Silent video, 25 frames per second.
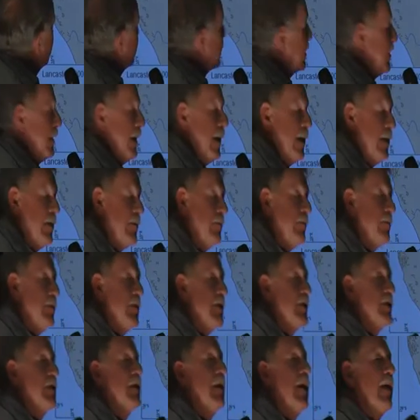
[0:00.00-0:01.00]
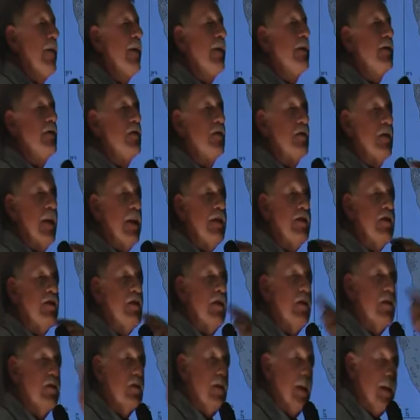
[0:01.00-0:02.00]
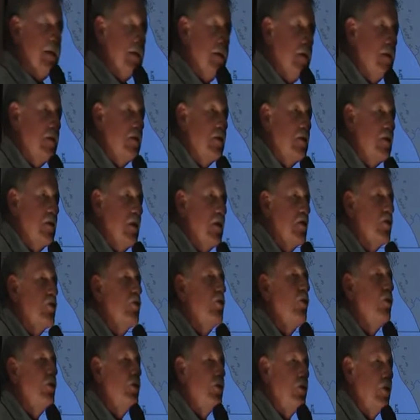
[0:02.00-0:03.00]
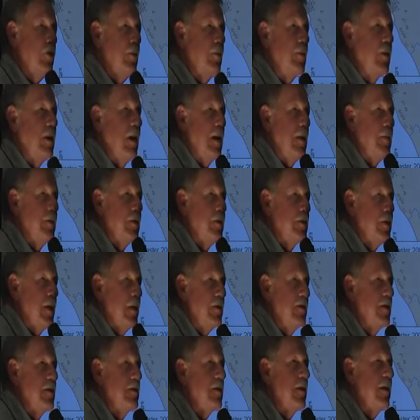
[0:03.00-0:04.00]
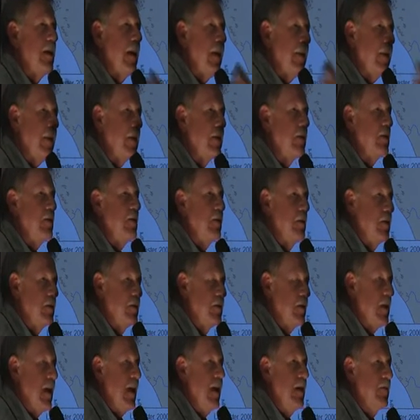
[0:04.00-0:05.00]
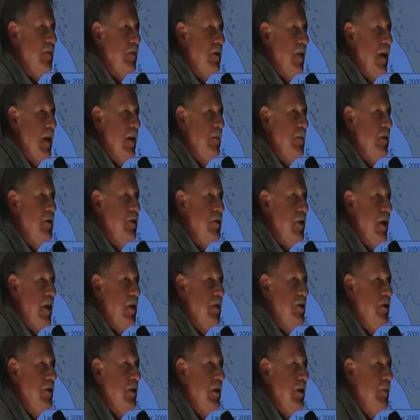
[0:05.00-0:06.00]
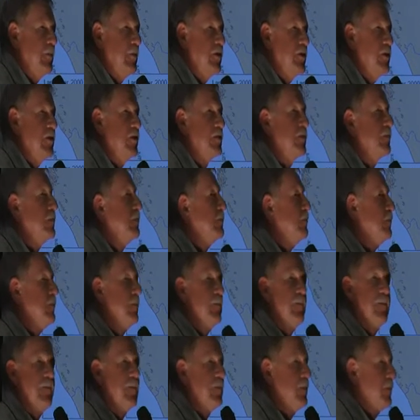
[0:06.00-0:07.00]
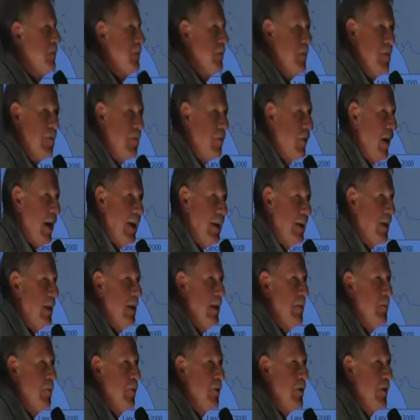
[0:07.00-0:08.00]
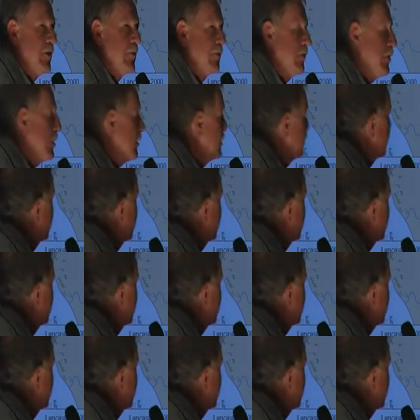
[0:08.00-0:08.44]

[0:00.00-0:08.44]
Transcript: But then there's another, that's a short-term climate change. There's another scale of climate change here which is radically more different.